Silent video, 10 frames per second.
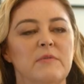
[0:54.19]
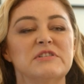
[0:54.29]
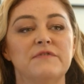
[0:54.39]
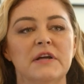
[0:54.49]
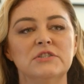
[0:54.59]
It
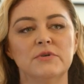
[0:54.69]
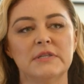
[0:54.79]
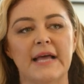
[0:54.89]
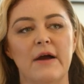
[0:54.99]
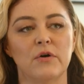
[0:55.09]
was fun to
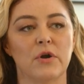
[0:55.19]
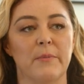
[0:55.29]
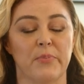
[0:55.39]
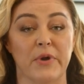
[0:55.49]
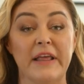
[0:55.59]
allow her
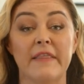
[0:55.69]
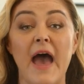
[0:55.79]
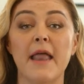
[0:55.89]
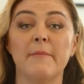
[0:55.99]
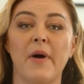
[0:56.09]
to bring
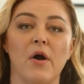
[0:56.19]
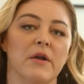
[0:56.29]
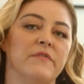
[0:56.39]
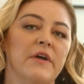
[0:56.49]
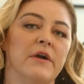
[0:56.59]
that
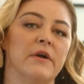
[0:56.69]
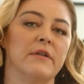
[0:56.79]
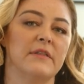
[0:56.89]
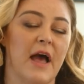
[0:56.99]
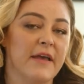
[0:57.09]
part of their
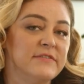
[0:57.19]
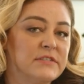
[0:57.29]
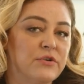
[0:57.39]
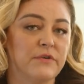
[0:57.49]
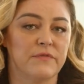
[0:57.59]

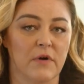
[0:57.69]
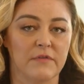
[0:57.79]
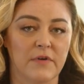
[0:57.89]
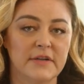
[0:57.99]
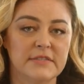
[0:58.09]
lives to the
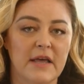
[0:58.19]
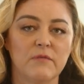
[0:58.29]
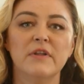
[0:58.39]
forefront and